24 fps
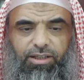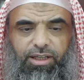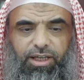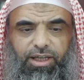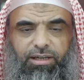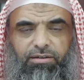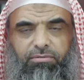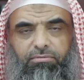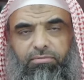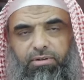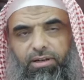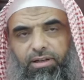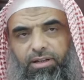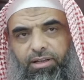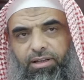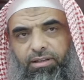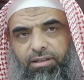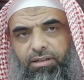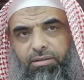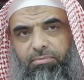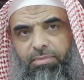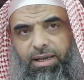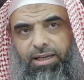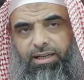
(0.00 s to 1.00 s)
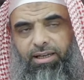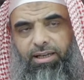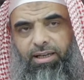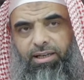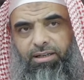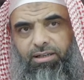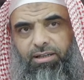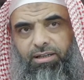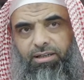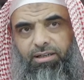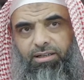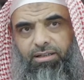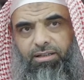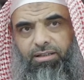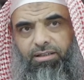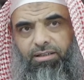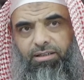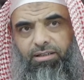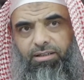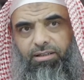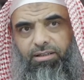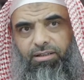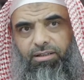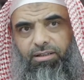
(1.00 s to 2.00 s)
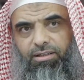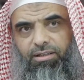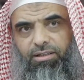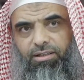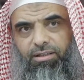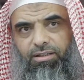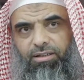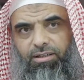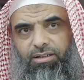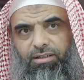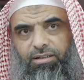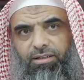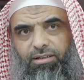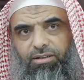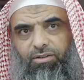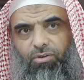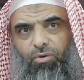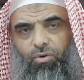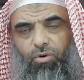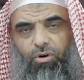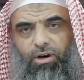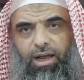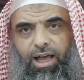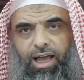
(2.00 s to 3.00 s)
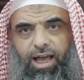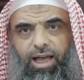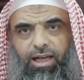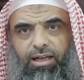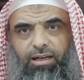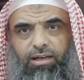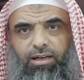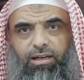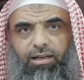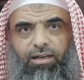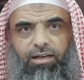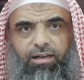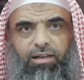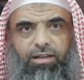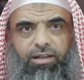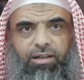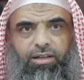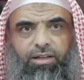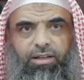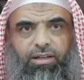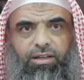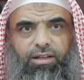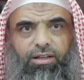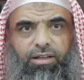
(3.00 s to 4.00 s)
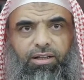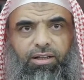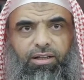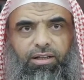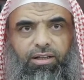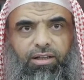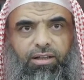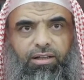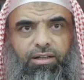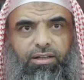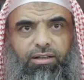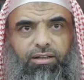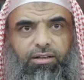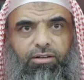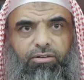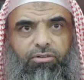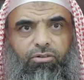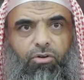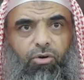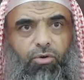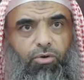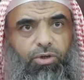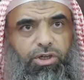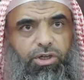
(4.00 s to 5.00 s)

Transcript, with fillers: in, in the Meccan uh, Quran, no